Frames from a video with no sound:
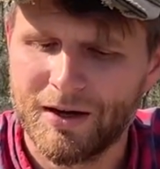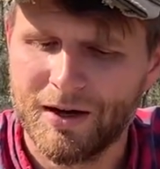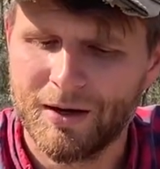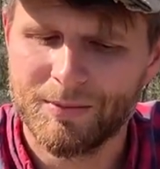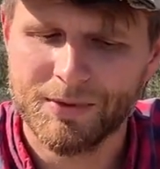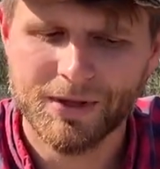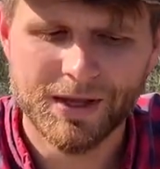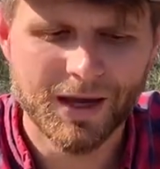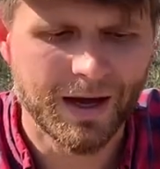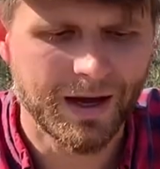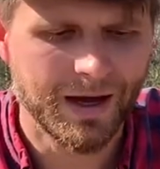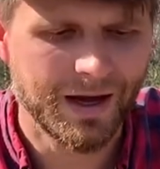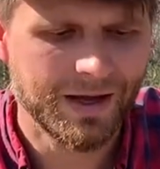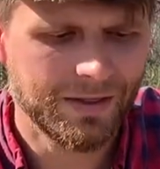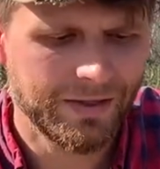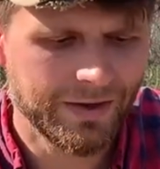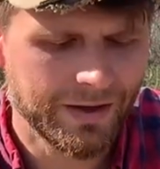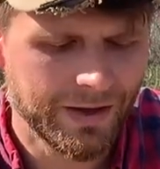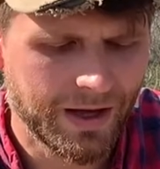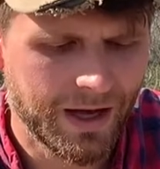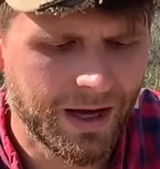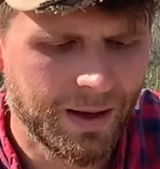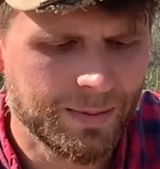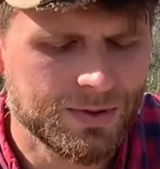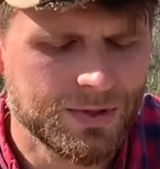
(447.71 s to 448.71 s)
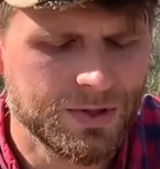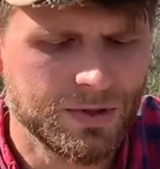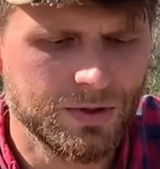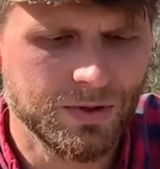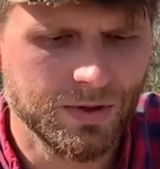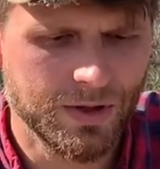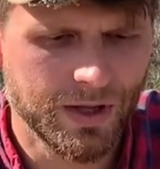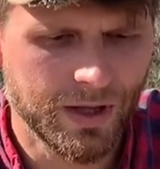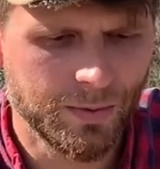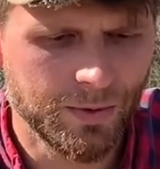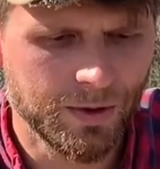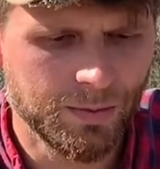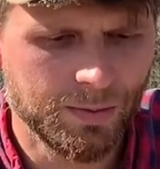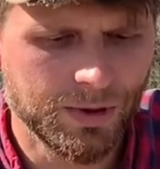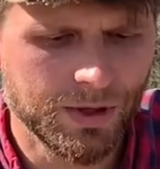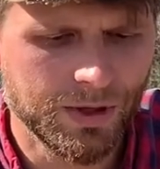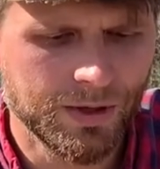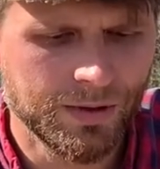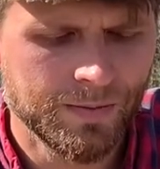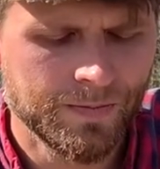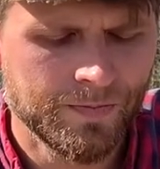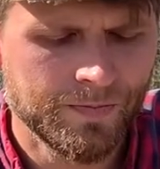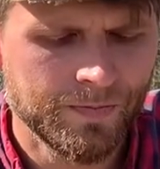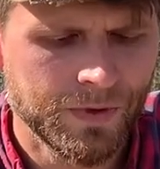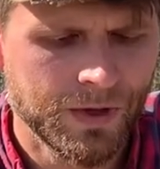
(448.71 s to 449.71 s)
Yeah, I think absolutely they would be.
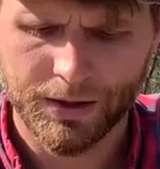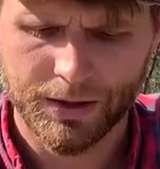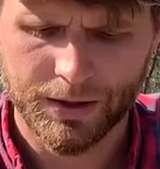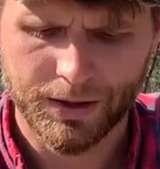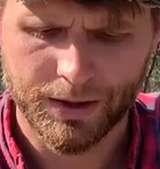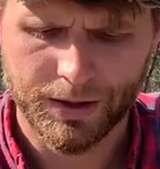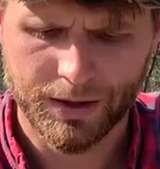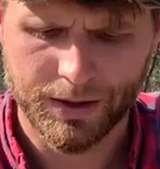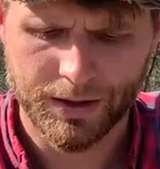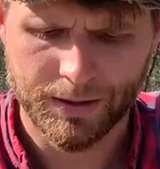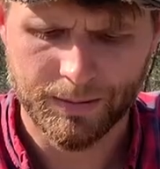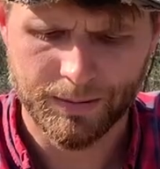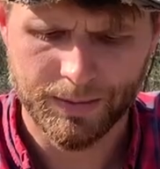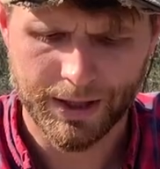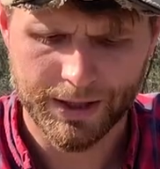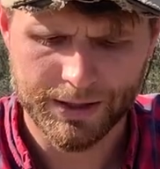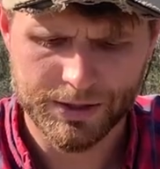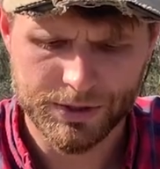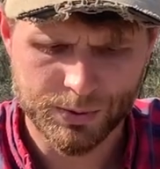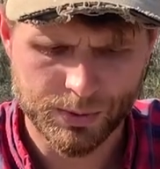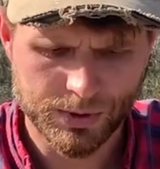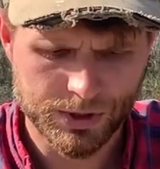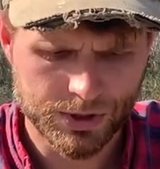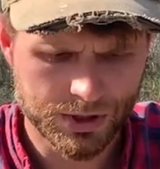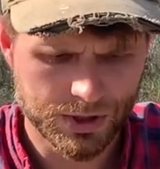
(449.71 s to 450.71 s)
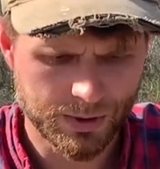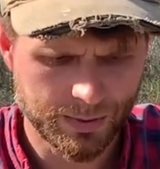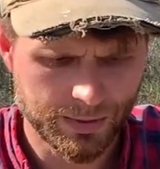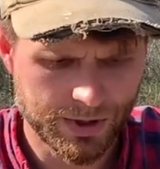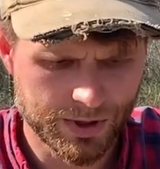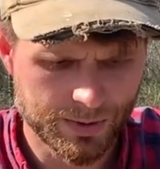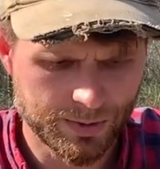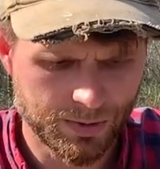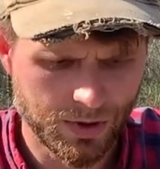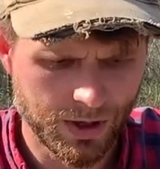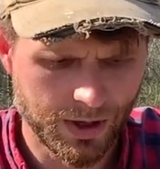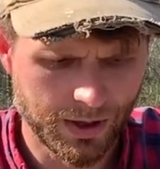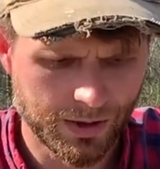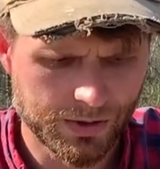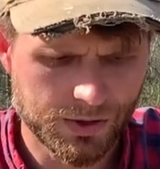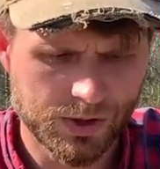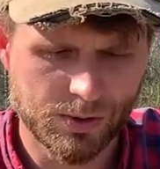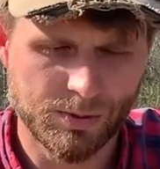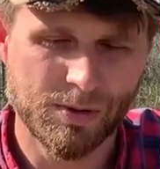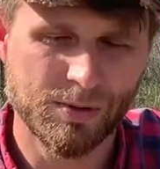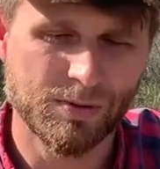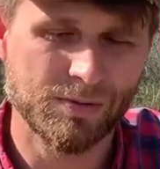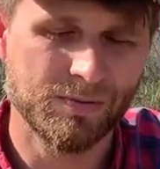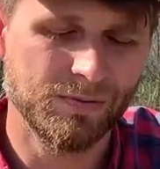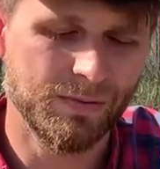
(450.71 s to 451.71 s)
I just wish some of these products
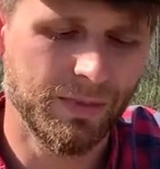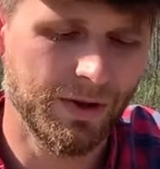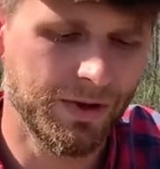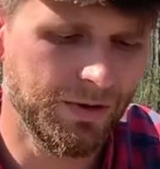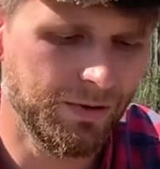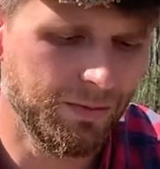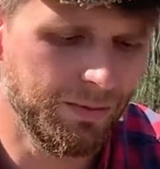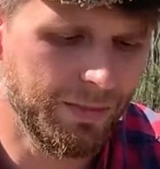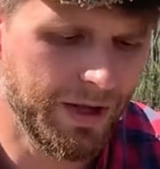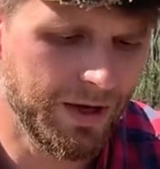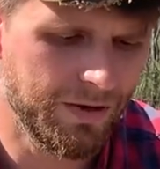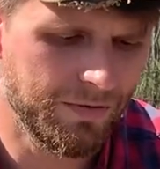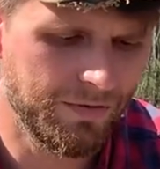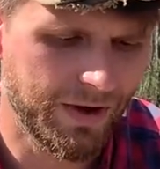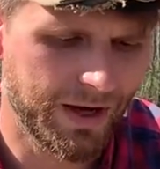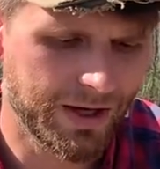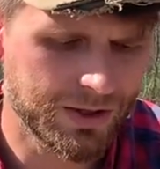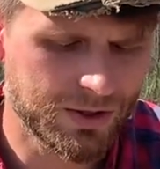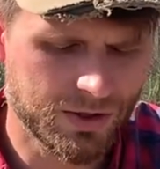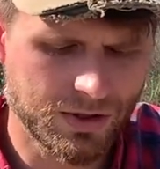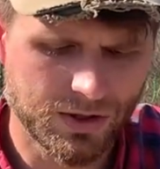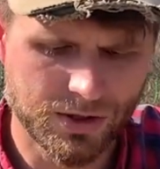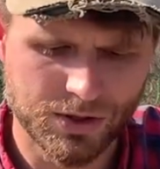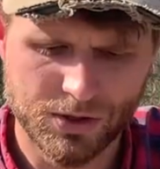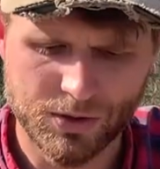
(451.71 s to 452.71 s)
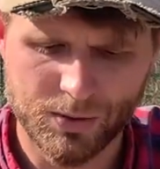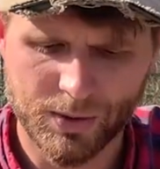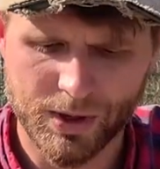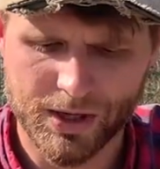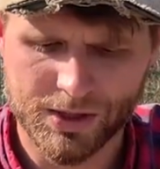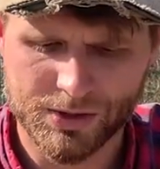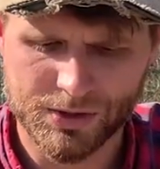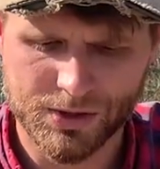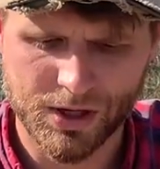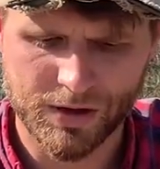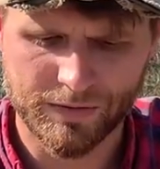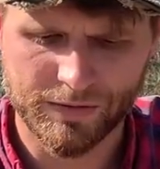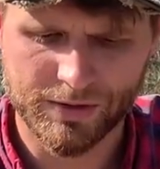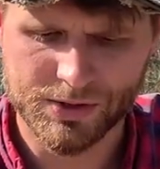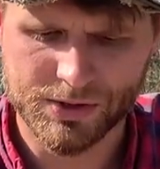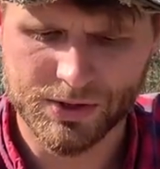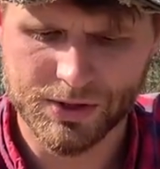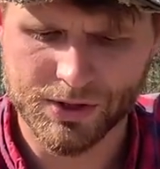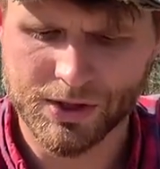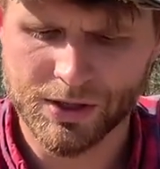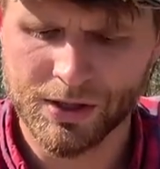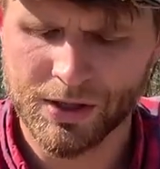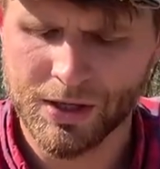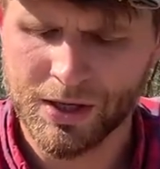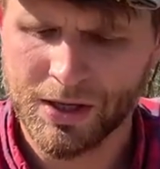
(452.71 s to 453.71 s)
could be manufactured in the U.S.,
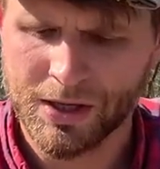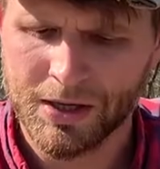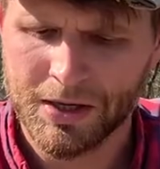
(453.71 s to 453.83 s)
obviously.